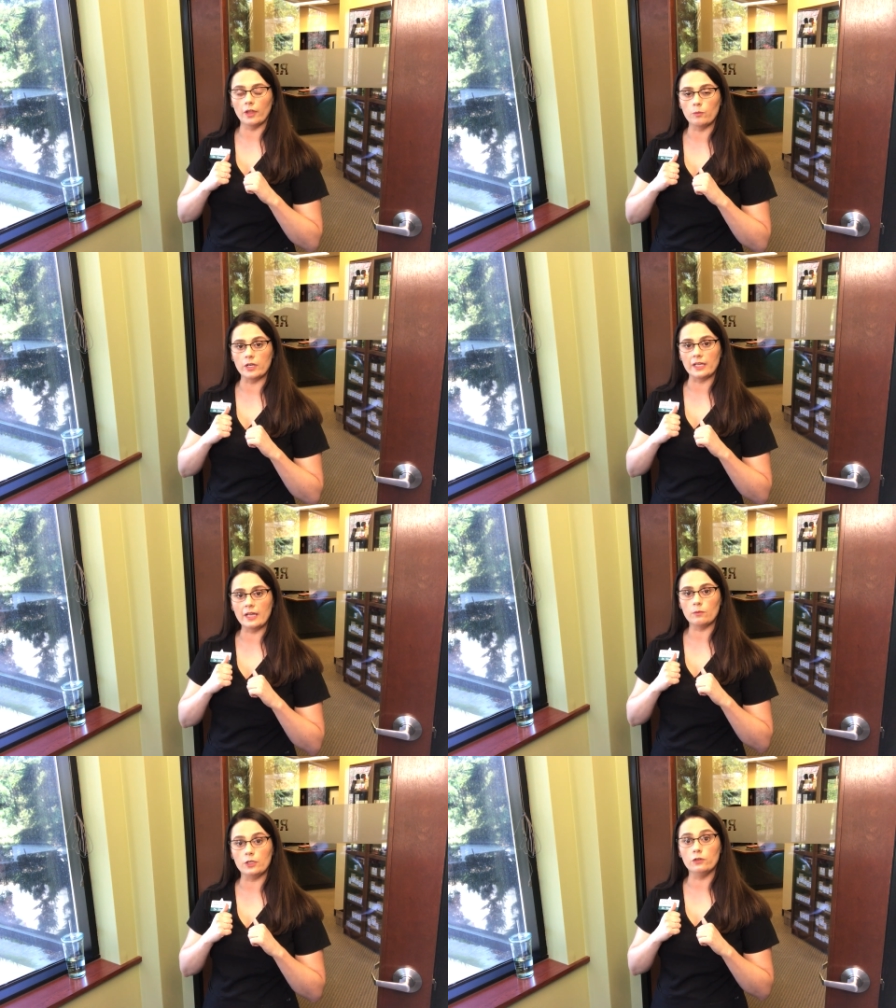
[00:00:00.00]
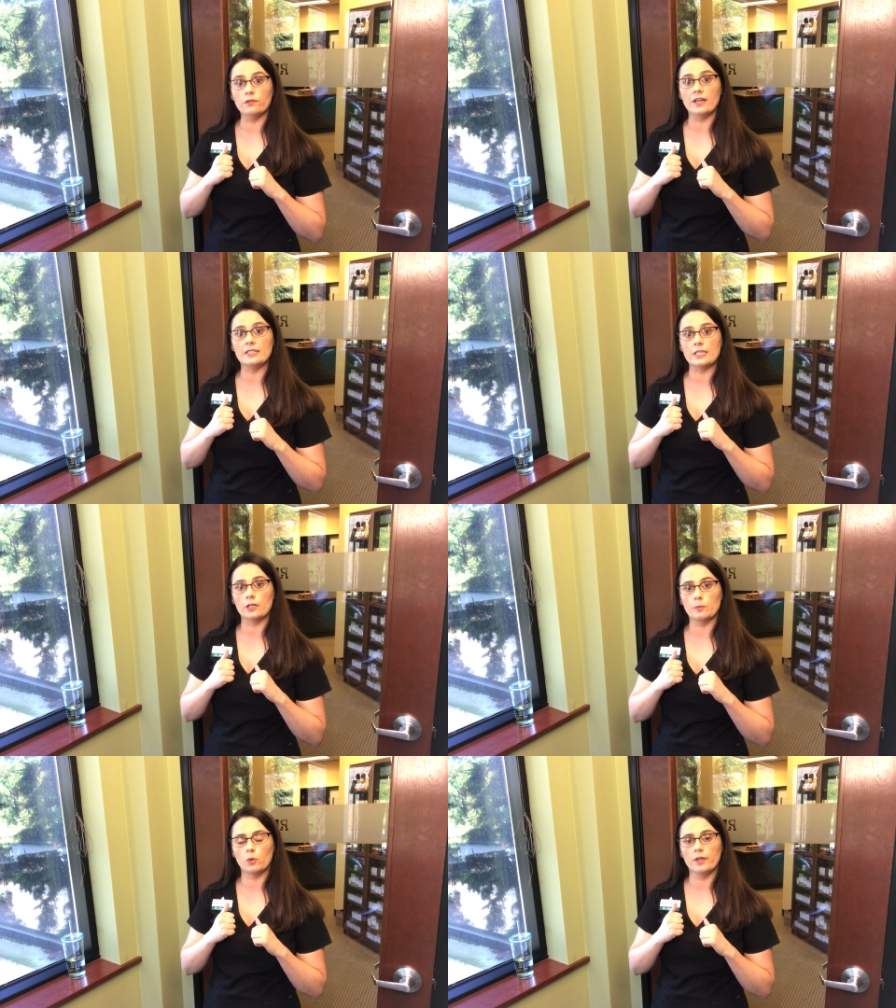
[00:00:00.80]
And when you find a
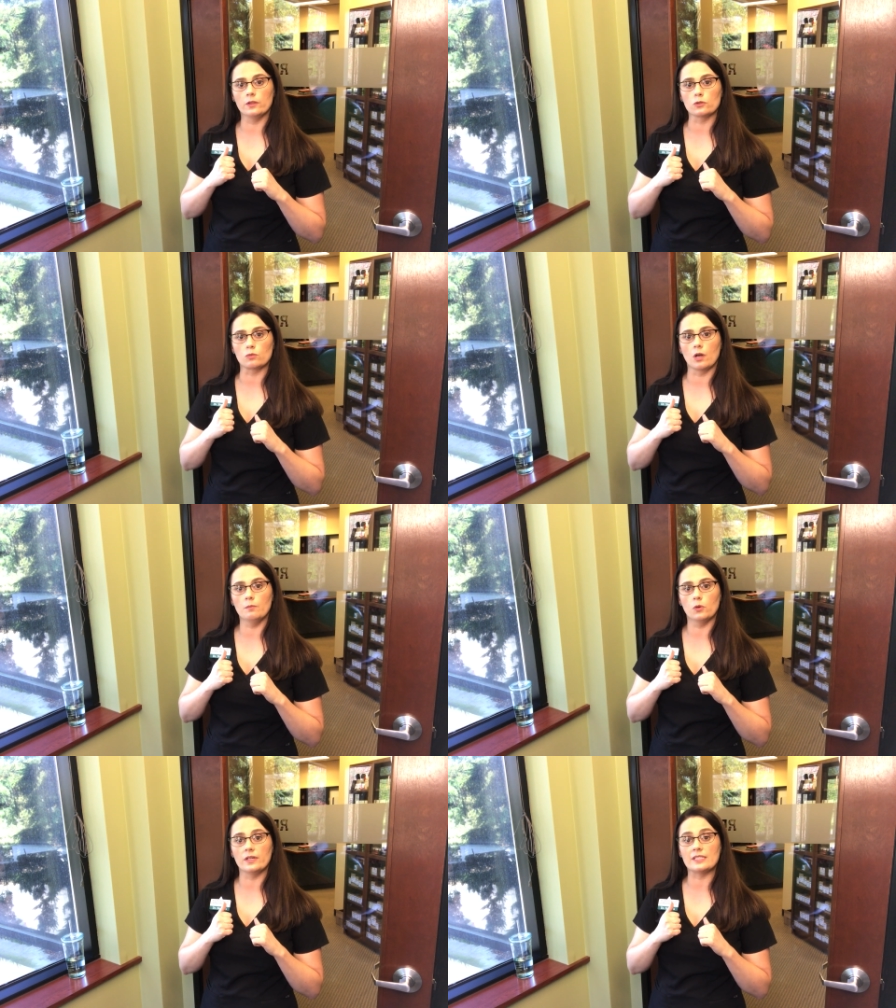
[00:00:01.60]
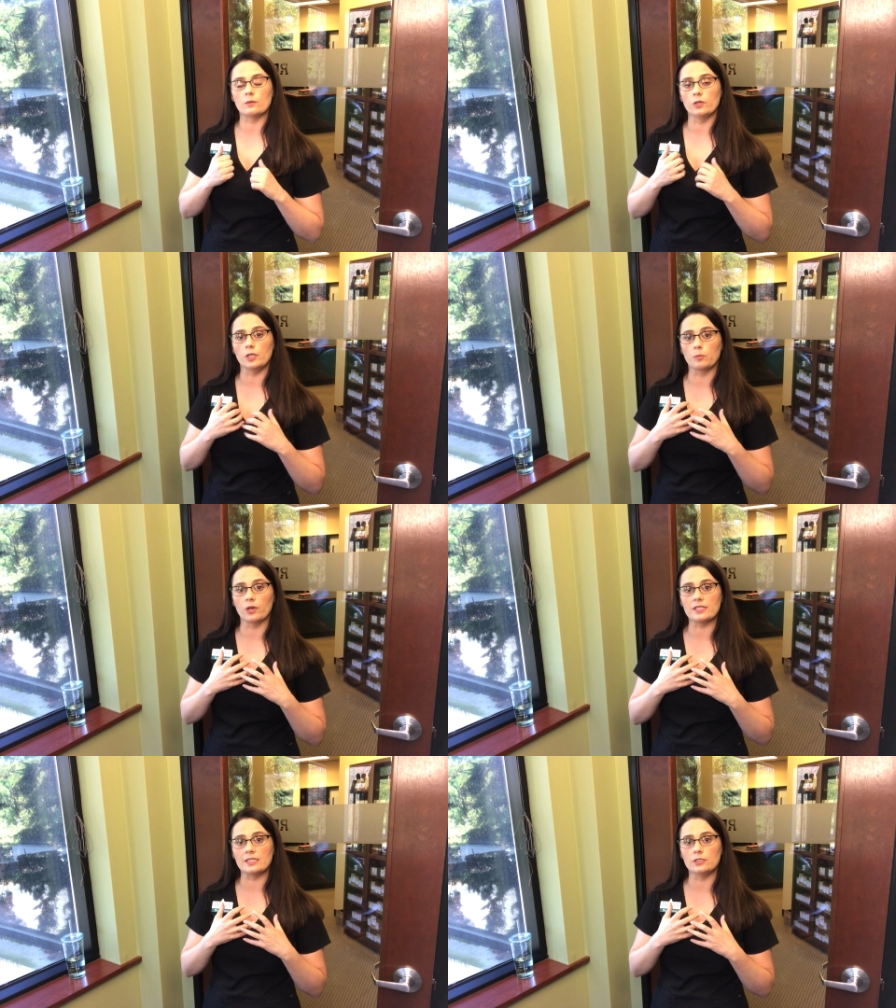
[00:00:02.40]
tender point in those rhomboids, I want you to
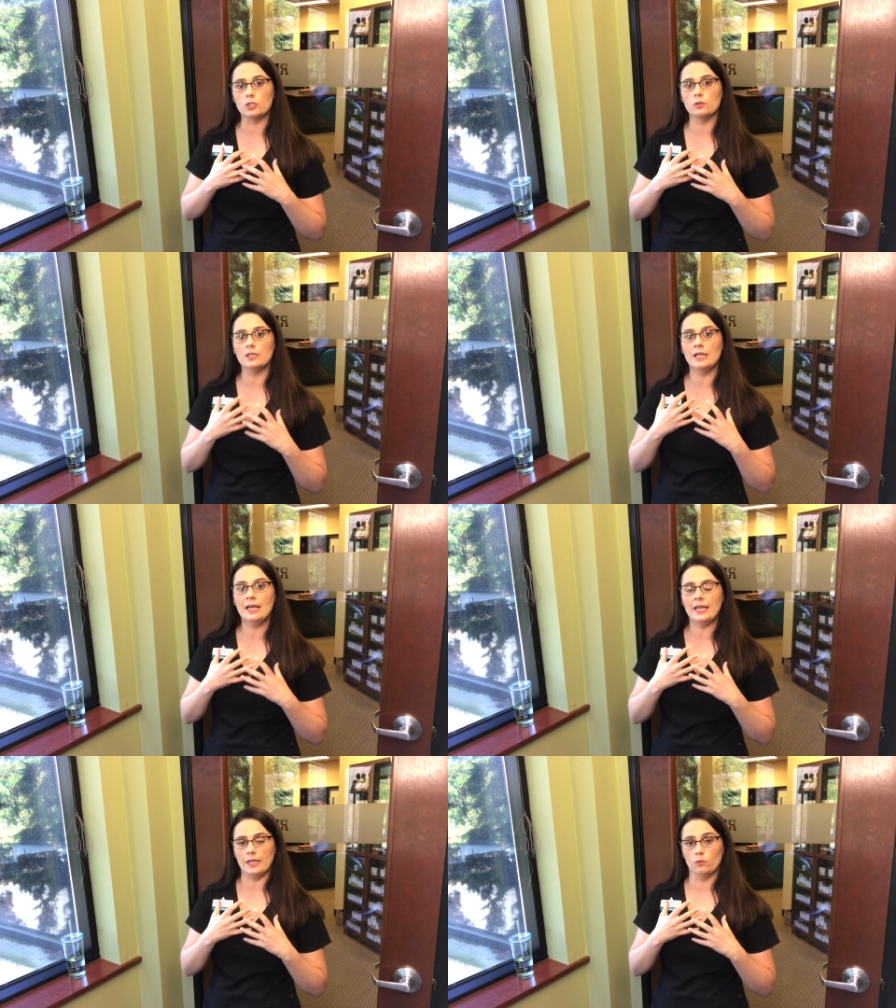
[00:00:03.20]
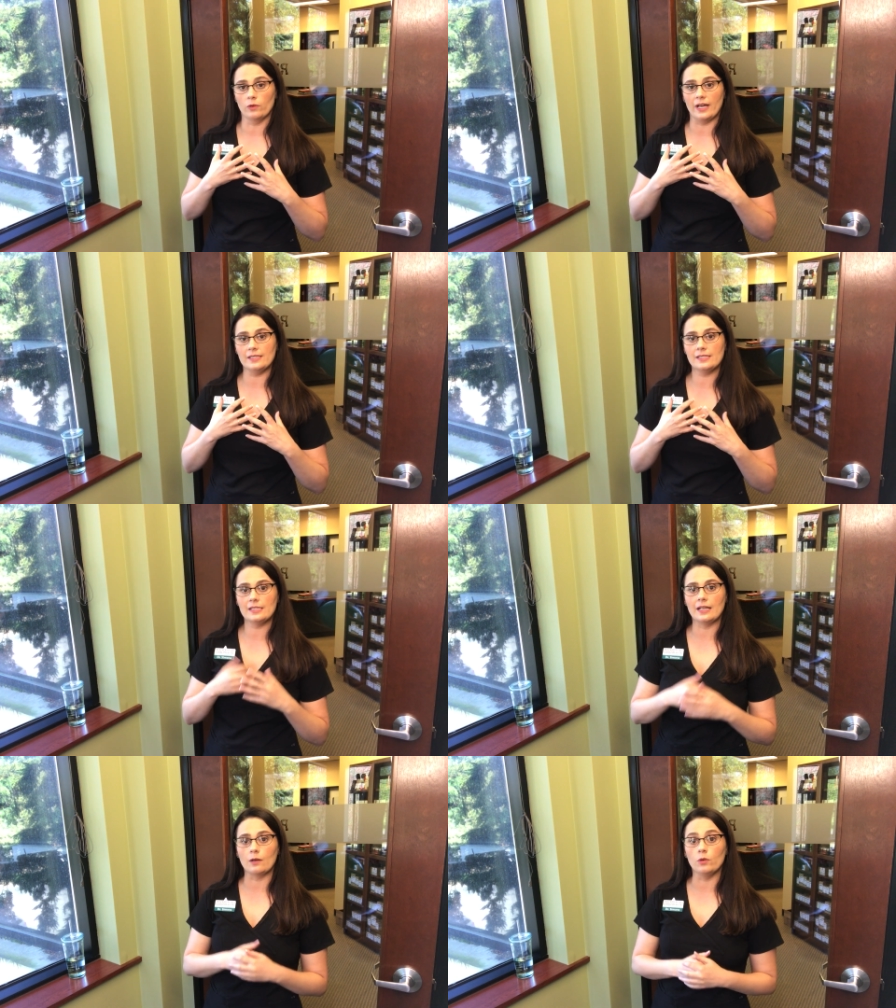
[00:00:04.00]
press into it and rest,
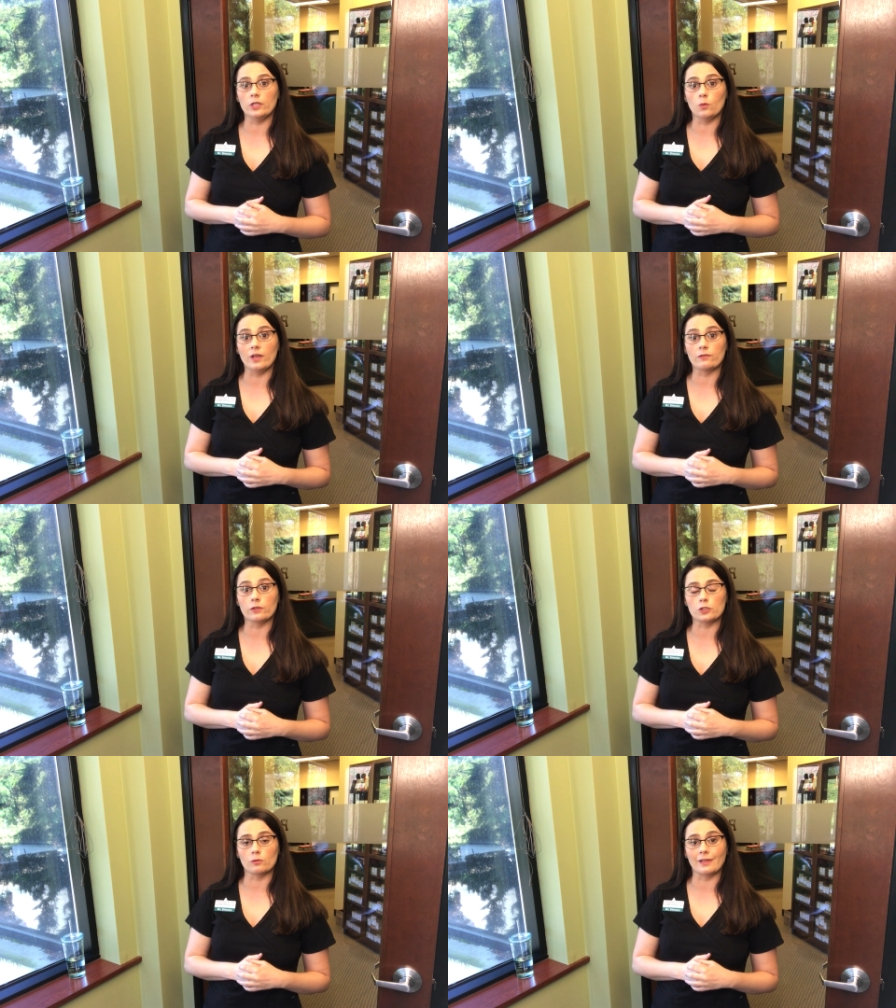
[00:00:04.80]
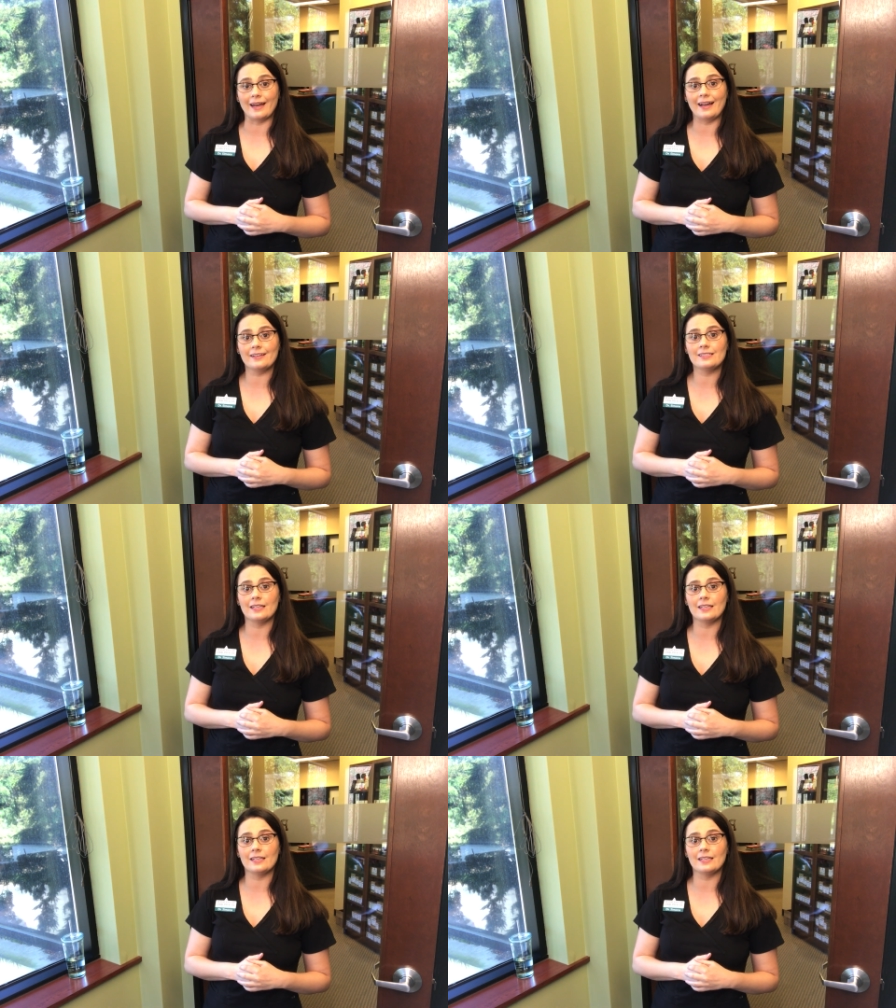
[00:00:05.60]
and I want you to wait for it to relax,